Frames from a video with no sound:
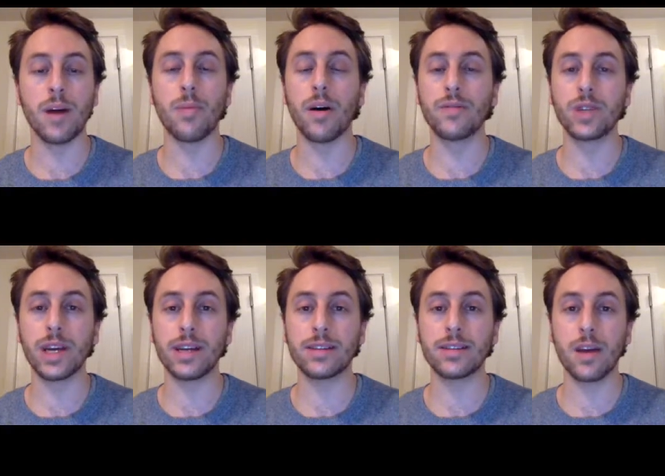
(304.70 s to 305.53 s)
above
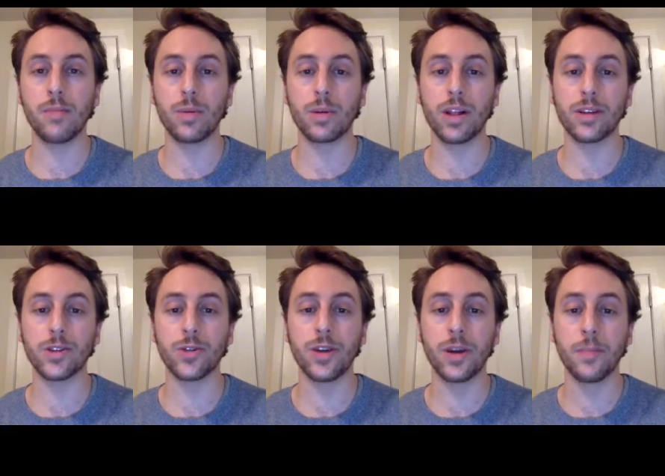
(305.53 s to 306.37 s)
chance temporal
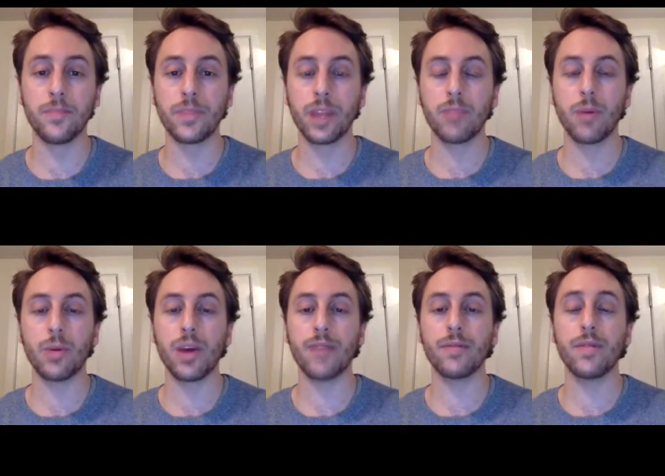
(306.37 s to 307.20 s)
clustering, but we
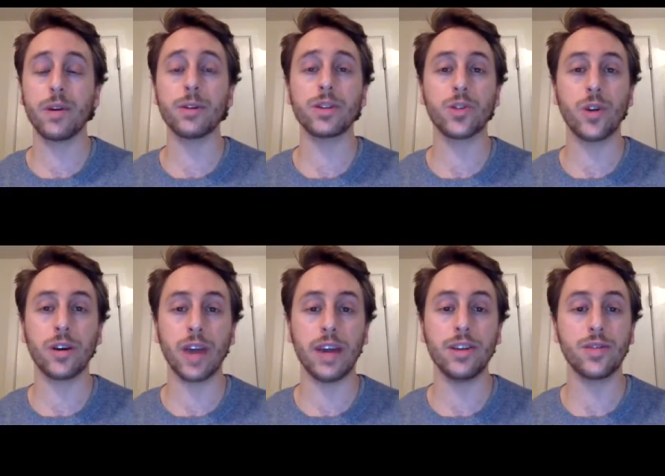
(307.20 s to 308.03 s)
have a very
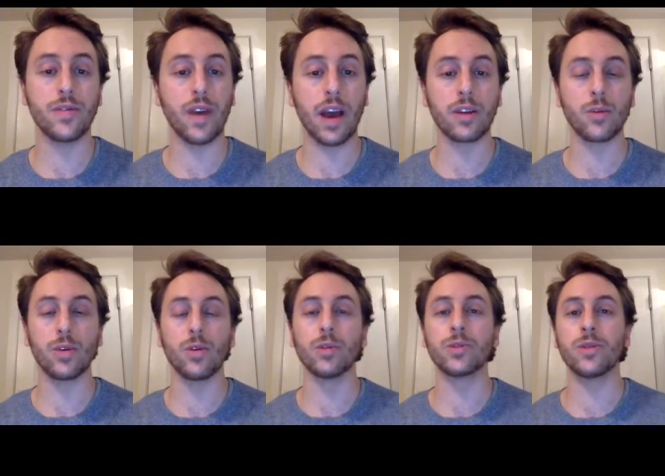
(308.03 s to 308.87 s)
strong age effect where
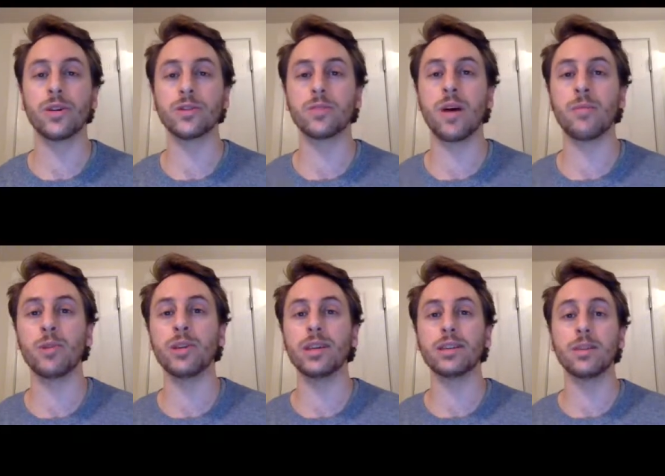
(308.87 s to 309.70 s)
older adults'
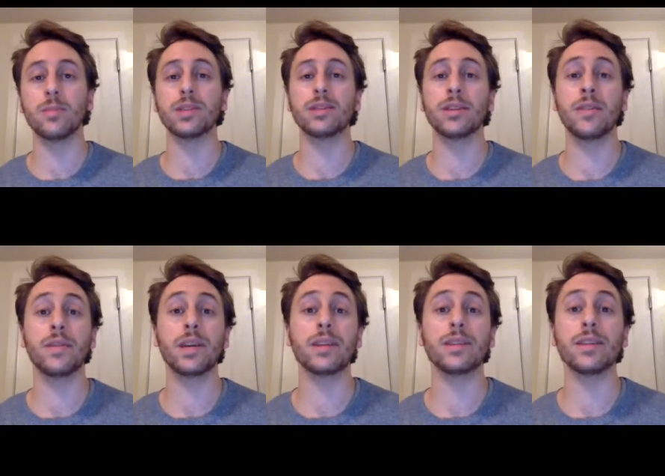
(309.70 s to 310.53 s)
memories exhibit
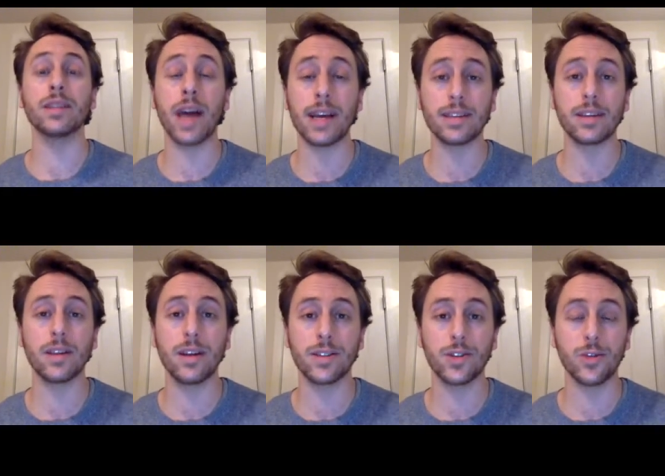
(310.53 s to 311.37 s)
significantly less
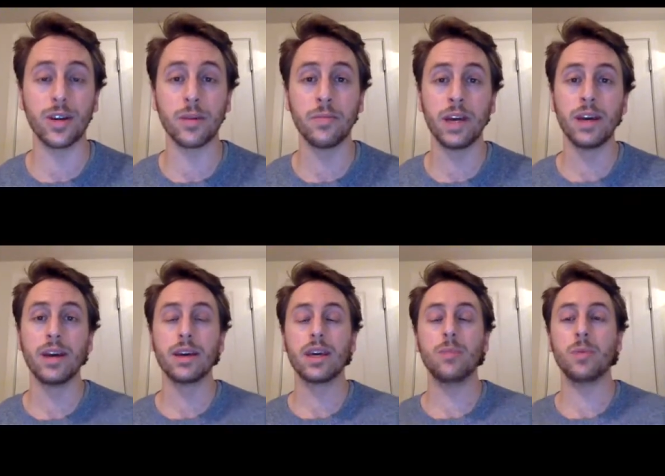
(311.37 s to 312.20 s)
clustering.
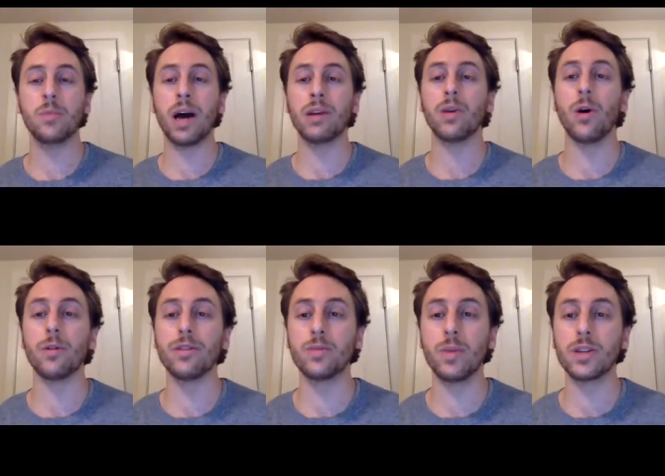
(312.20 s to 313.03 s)
Keep in mind, all
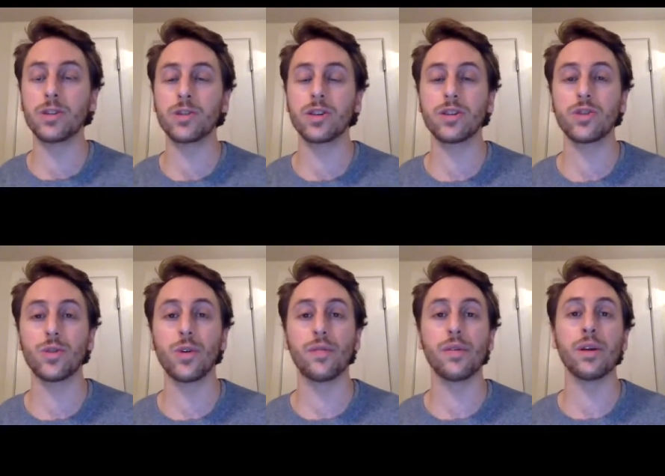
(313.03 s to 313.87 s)
these measures
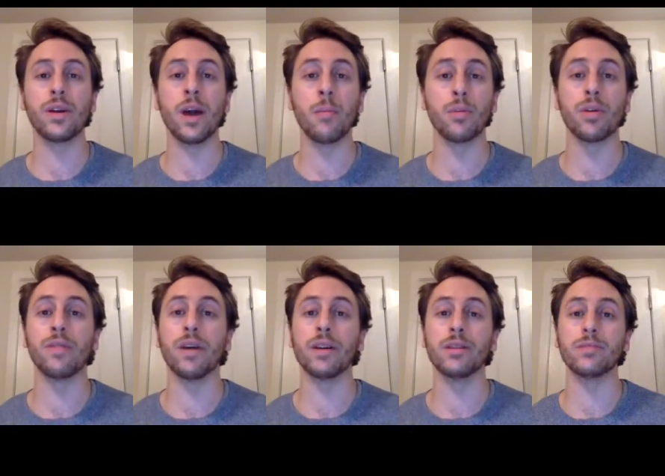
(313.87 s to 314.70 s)
control for the number of
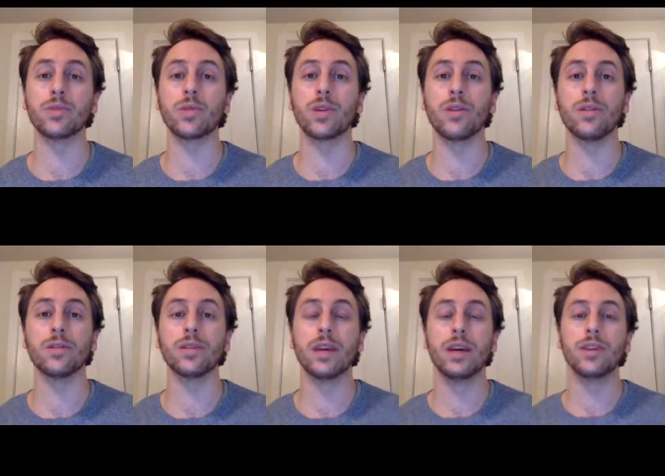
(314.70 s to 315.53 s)
items
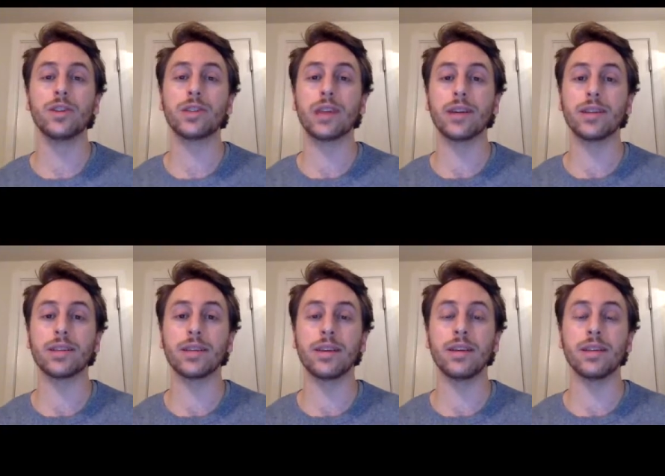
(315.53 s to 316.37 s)
recalled, just
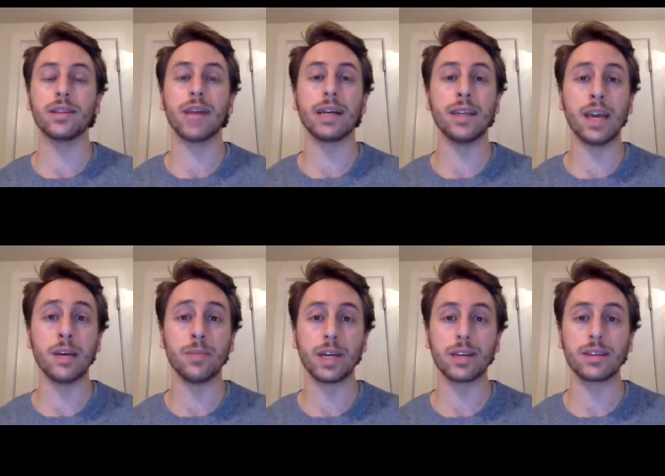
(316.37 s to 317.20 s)
isolating the
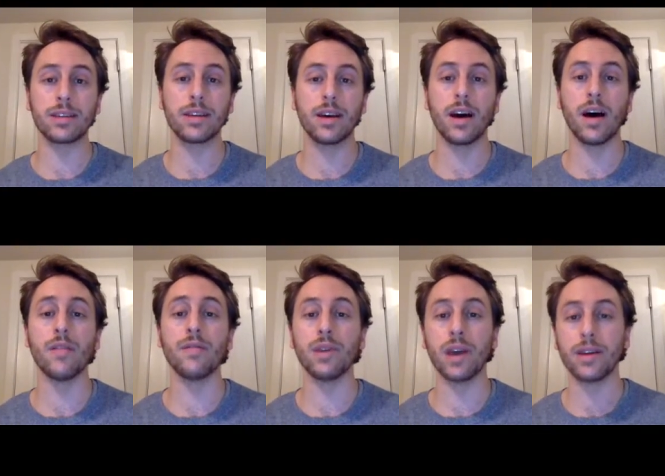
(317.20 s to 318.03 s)
dynamics
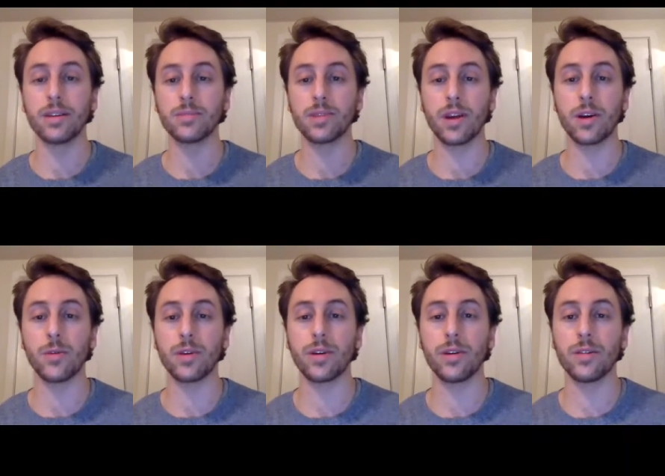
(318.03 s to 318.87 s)
of the items that are
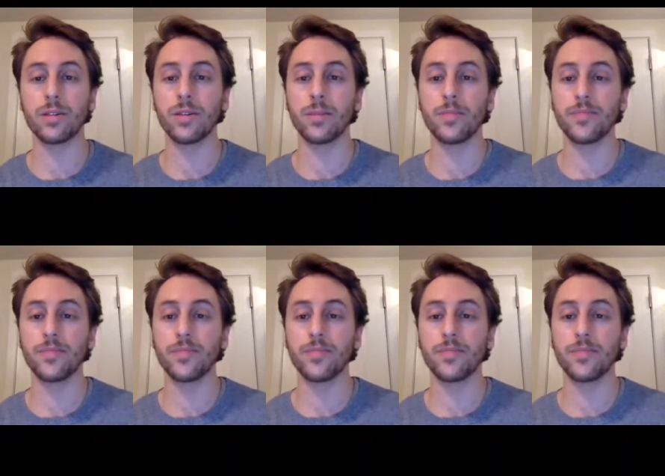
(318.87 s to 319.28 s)
recalled.